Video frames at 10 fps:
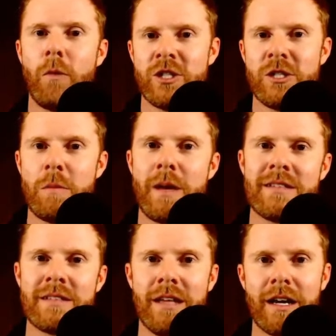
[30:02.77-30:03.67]
you the best
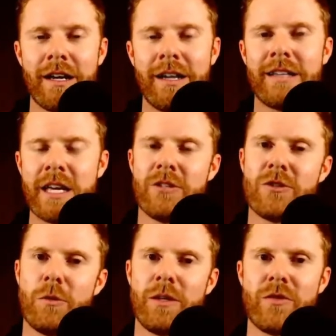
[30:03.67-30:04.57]
of luck. Thank you
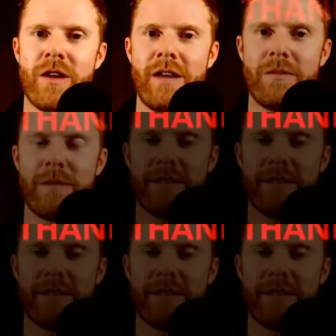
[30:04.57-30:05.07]
so much for having me.